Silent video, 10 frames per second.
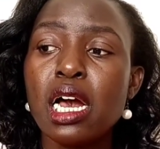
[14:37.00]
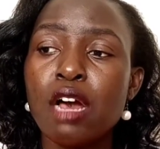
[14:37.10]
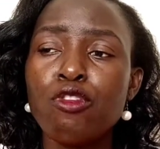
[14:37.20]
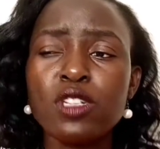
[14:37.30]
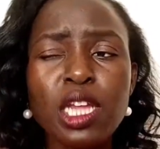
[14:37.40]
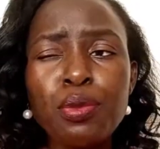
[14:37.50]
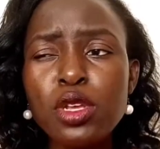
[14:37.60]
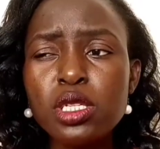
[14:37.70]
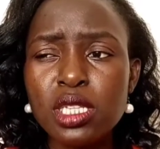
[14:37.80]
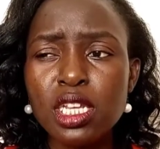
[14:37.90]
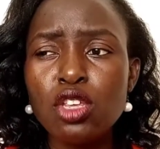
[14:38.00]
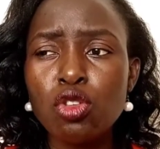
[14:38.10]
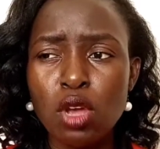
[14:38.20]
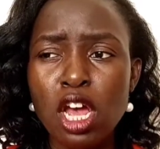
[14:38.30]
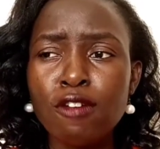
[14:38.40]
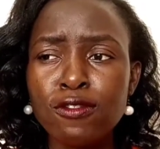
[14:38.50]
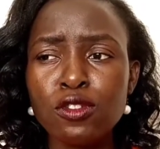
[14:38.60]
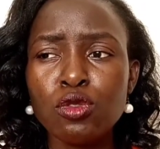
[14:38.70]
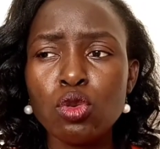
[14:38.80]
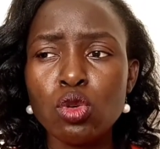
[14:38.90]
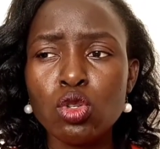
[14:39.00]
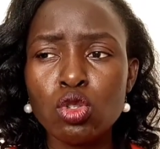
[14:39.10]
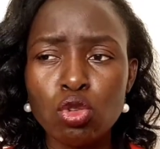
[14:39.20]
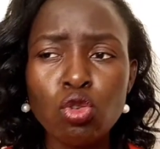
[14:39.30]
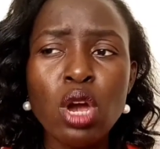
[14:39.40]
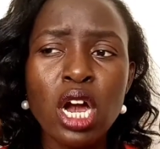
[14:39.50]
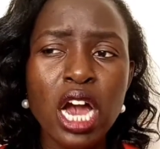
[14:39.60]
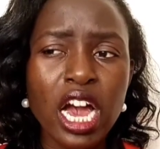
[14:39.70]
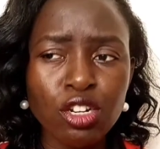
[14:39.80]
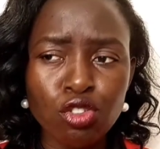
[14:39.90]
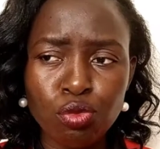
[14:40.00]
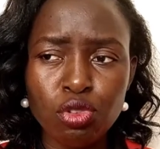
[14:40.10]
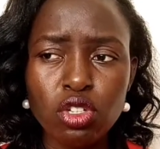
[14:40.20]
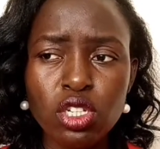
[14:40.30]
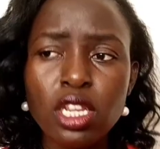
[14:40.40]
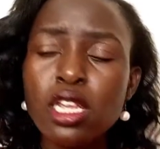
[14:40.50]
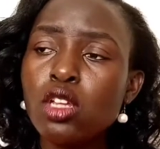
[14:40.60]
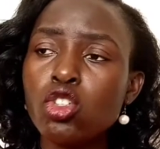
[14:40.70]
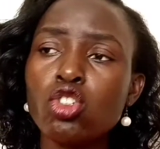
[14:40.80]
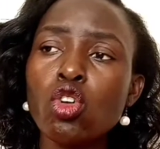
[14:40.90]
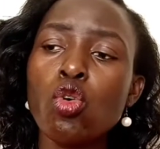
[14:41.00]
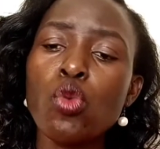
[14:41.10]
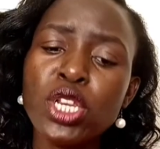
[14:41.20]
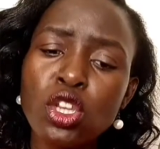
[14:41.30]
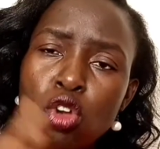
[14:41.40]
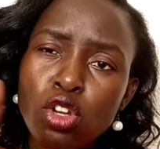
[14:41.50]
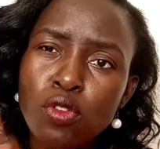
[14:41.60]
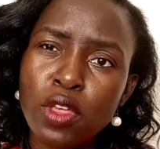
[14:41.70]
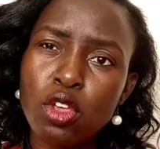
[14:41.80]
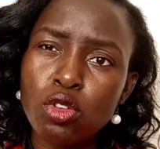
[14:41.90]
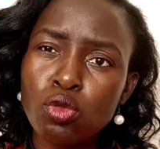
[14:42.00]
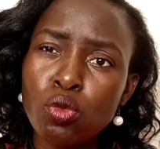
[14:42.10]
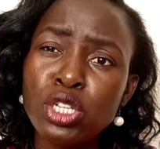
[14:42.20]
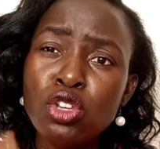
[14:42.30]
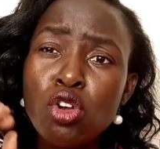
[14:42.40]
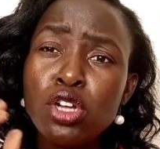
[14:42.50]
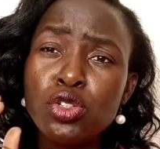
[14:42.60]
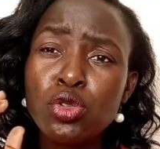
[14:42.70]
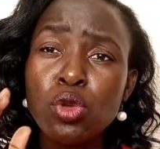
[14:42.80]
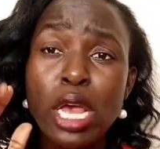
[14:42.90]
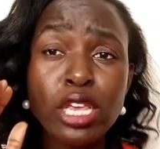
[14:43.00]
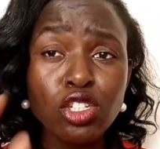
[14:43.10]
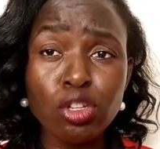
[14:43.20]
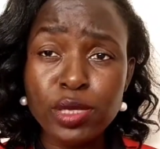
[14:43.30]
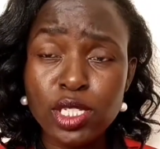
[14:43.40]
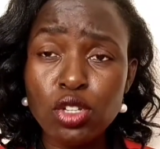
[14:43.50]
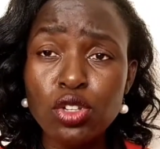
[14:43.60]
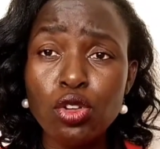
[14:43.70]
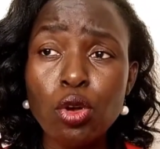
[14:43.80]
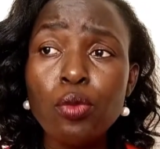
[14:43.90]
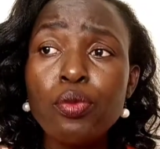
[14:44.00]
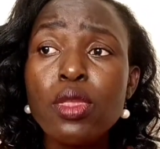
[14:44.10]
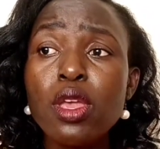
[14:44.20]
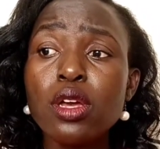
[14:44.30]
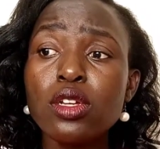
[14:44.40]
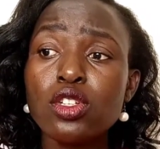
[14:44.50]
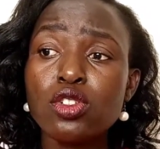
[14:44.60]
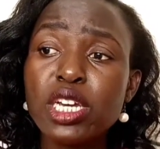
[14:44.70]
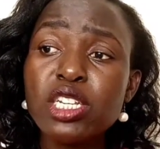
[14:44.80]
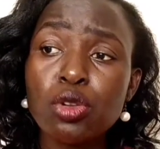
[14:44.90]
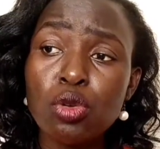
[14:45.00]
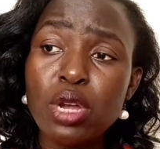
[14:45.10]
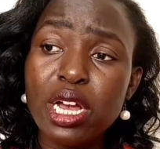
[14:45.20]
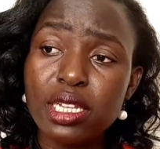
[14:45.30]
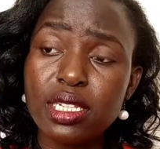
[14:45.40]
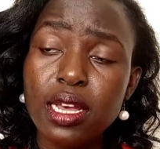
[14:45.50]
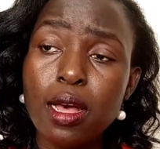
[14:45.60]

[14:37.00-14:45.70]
for some music you have to do an attribute. So when you go to a YouTube Studio, try to look at